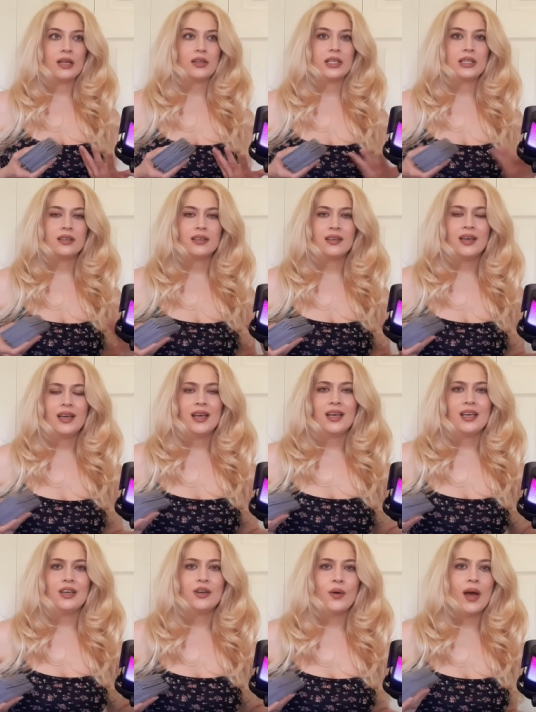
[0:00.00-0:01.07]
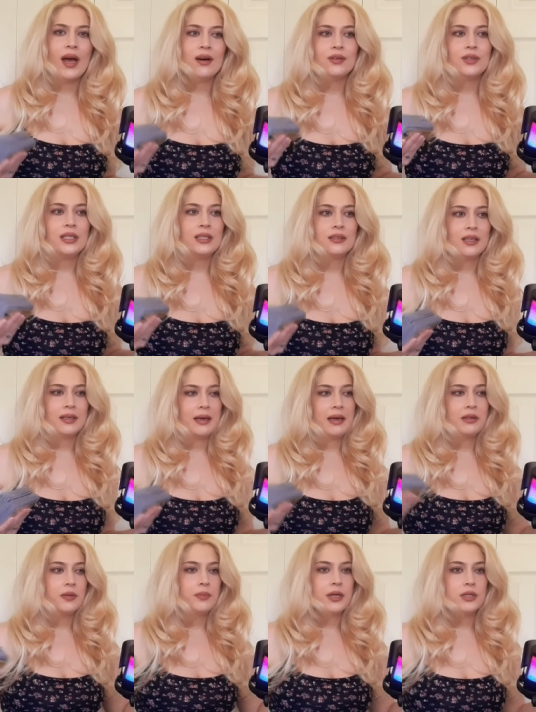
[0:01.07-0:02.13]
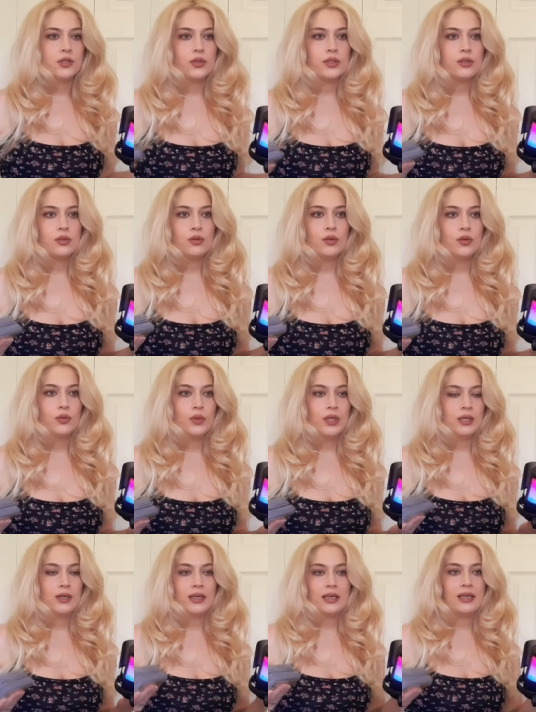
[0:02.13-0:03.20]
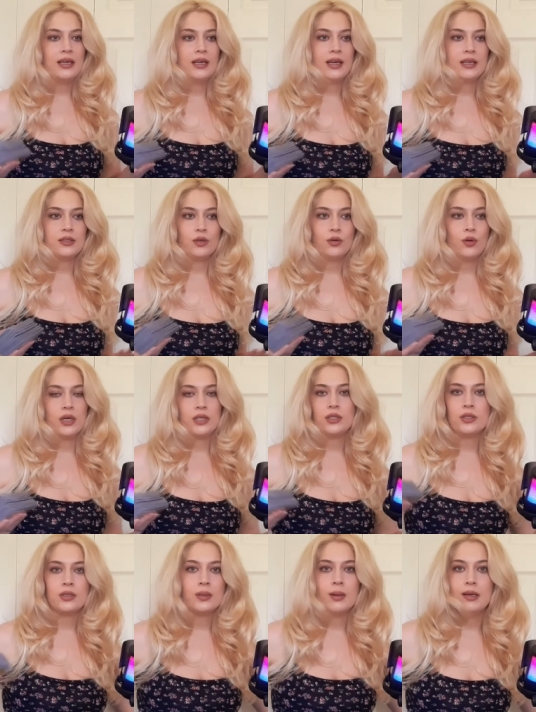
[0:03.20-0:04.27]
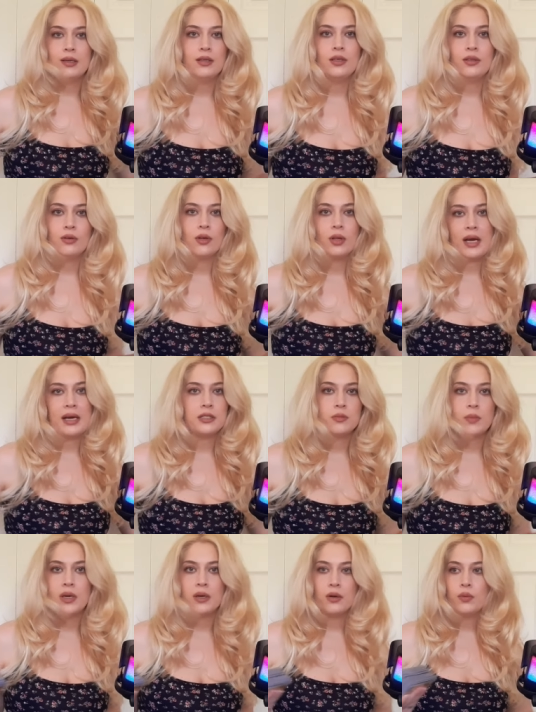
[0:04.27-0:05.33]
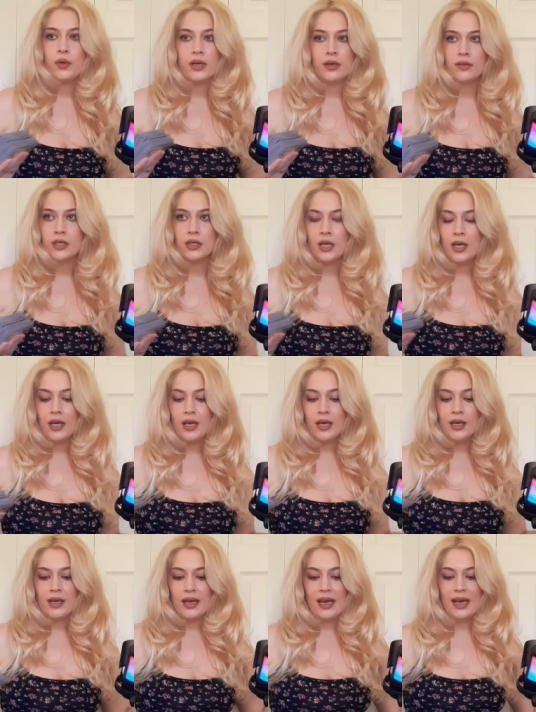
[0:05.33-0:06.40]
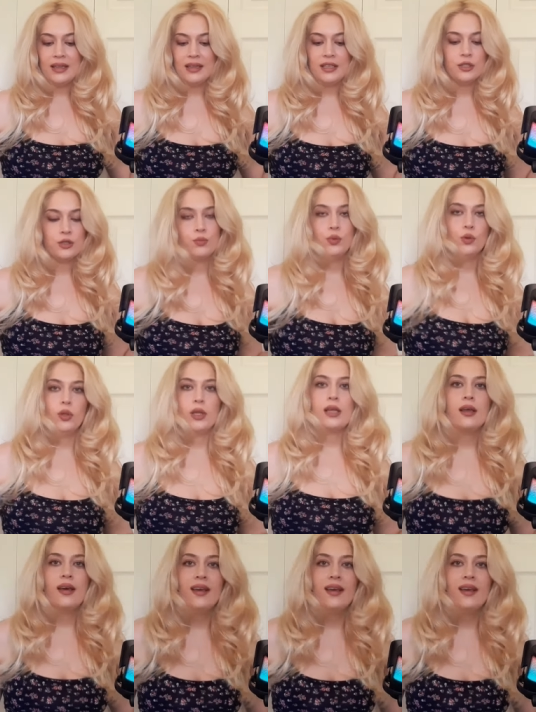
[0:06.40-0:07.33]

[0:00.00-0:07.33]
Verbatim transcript: Like, you know how in, like, elementary school when a kid has a crush on another classmate or whatever, and they just bully them?